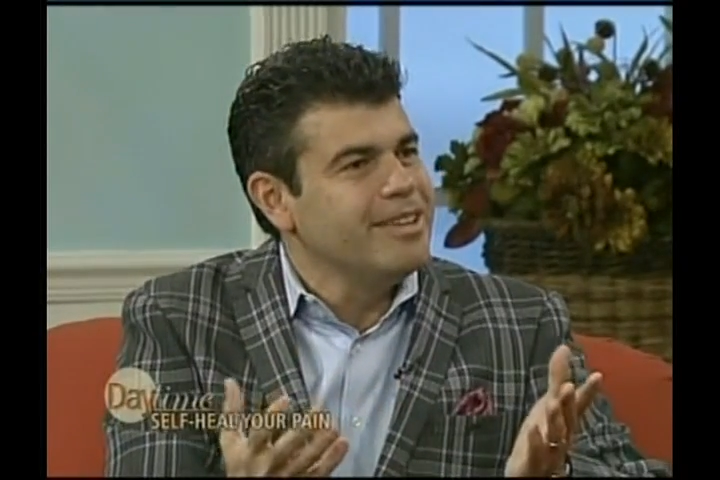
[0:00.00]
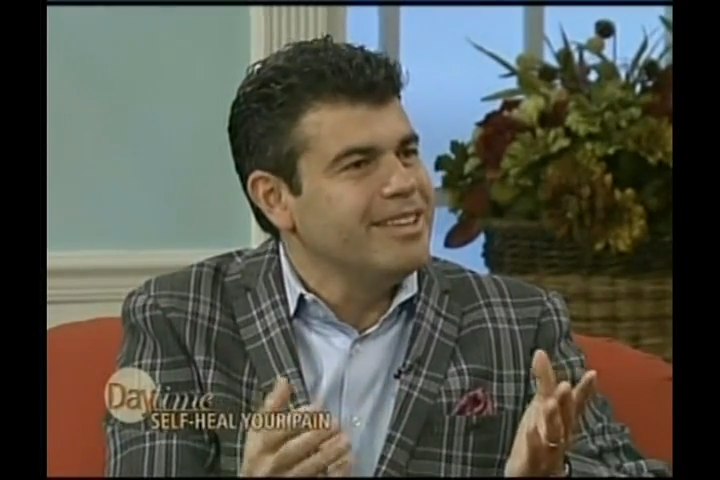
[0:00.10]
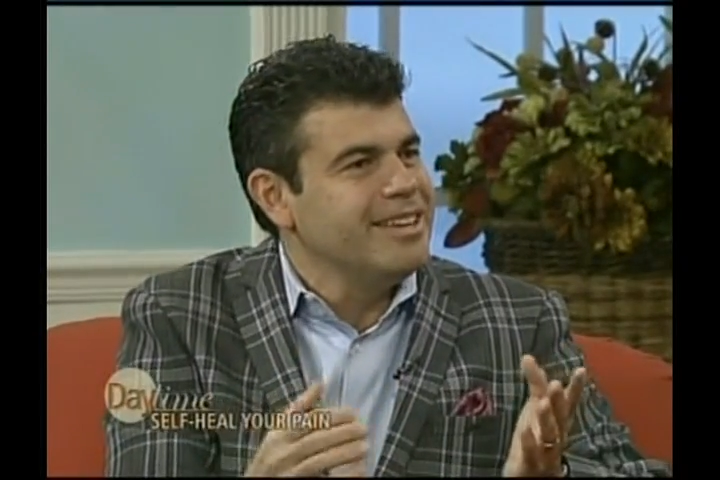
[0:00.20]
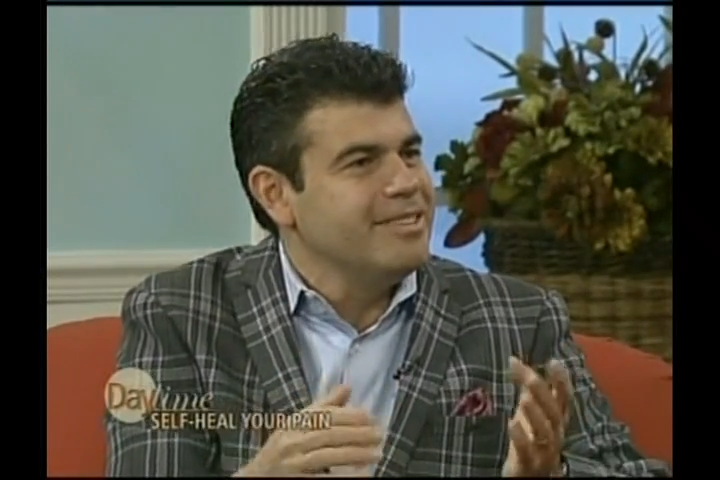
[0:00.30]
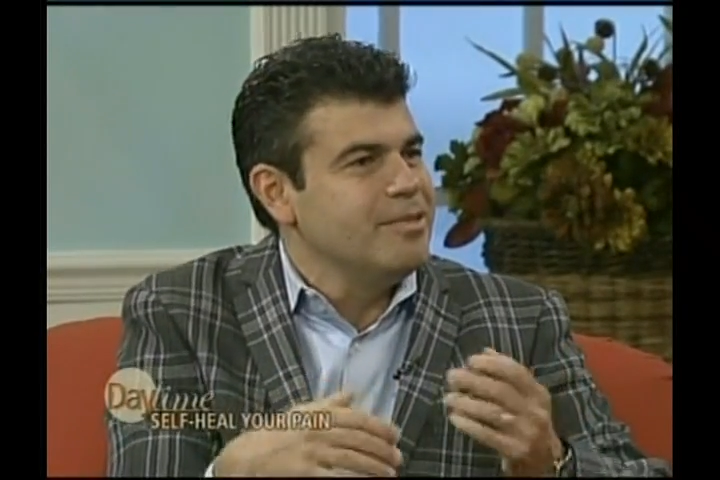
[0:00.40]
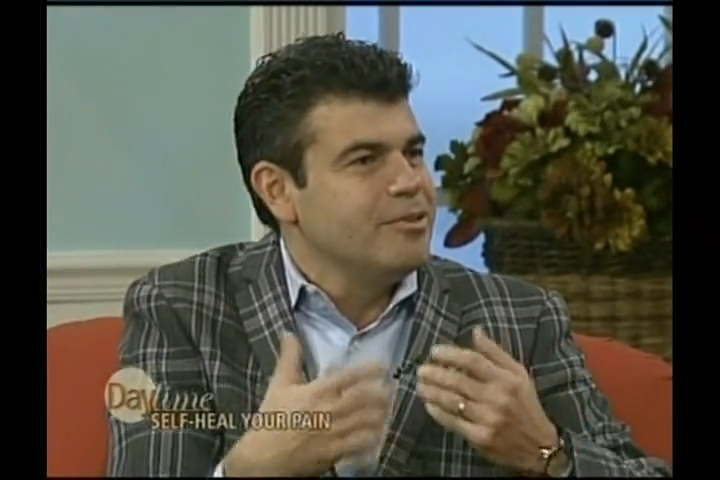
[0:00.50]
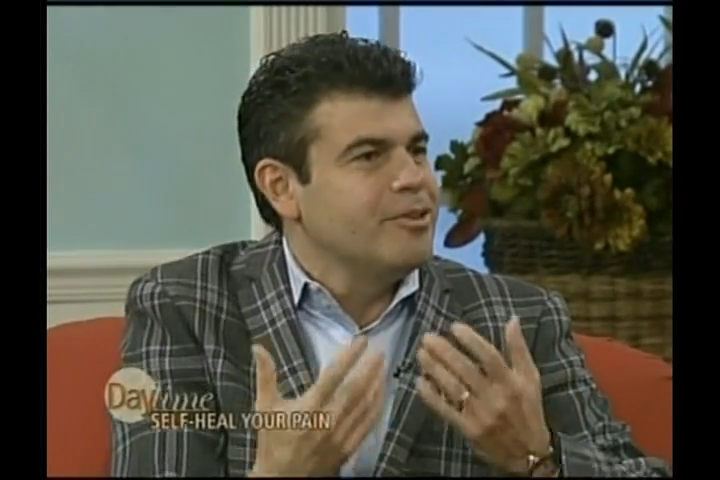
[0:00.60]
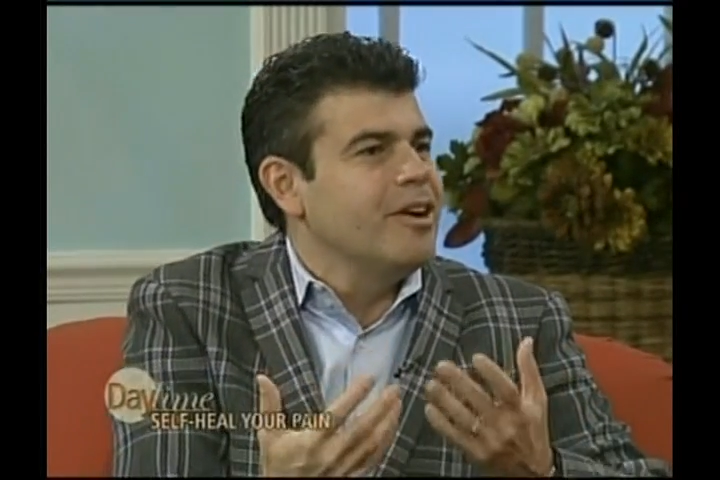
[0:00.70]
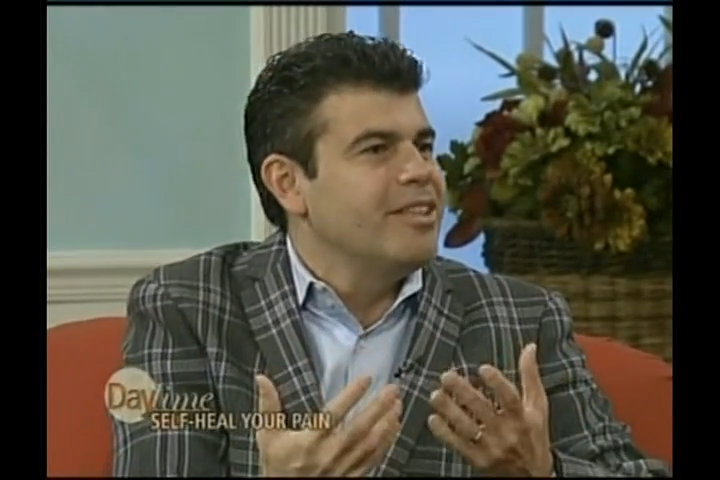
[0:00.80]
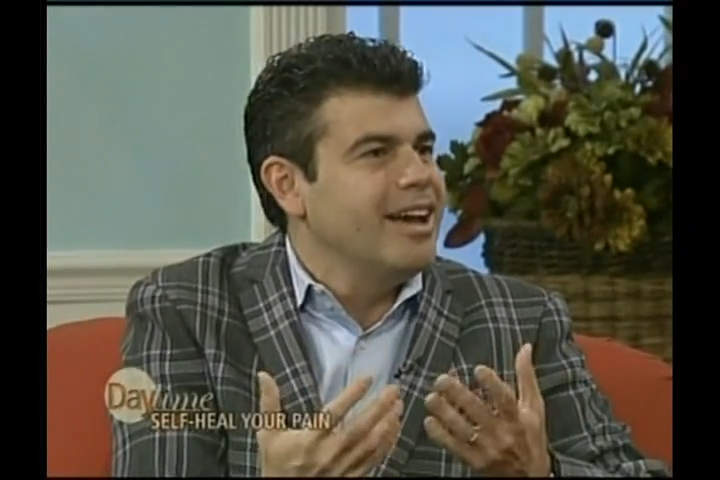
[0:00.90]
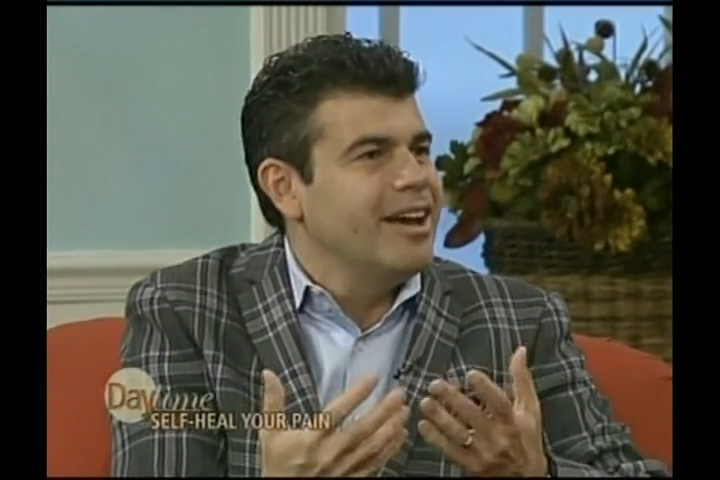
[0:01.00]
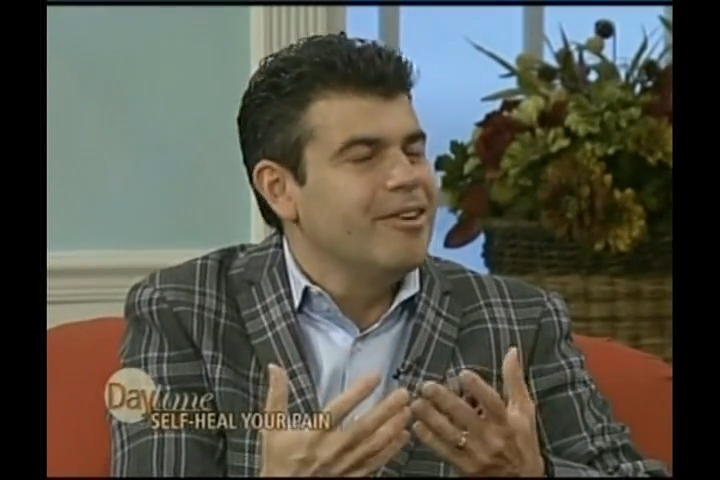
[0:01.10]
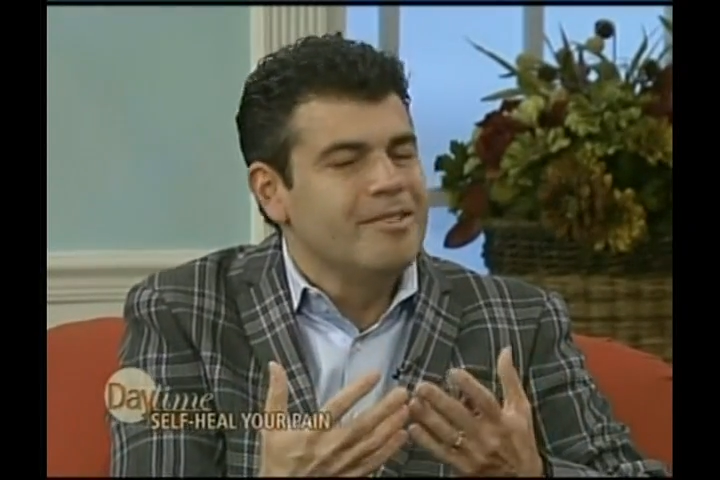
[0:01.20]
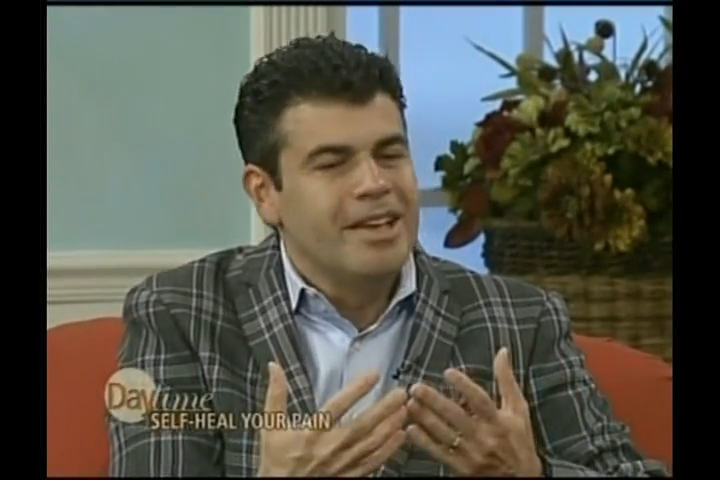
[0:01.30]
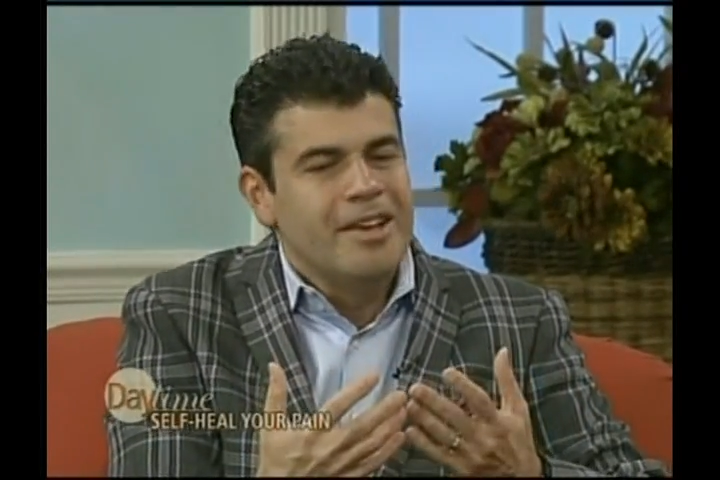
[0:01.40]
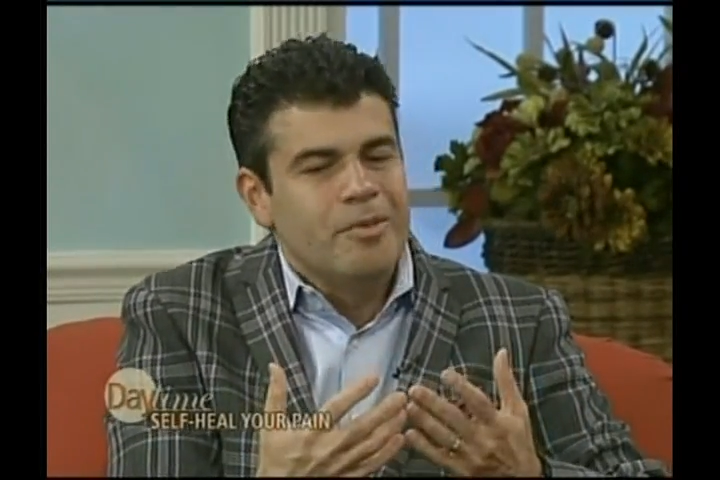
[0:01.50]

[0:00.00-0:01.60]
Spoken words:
we're taught how